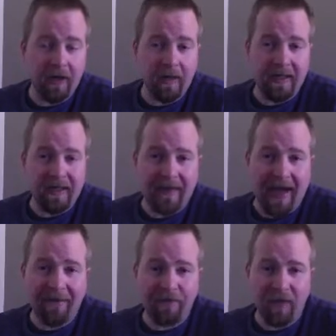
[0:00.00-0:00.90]
And then even
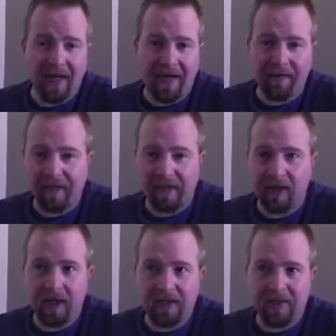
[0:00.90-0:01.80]
after that, I think it'll
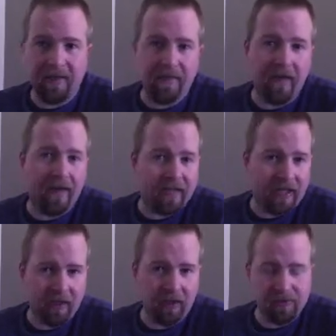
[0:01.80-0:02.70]
cost you maybe $5 or
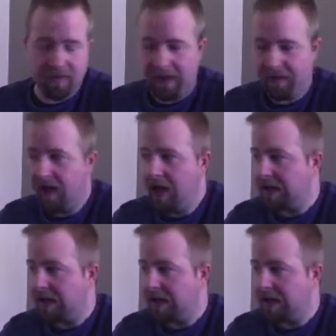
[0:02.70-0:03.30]
$10 a month.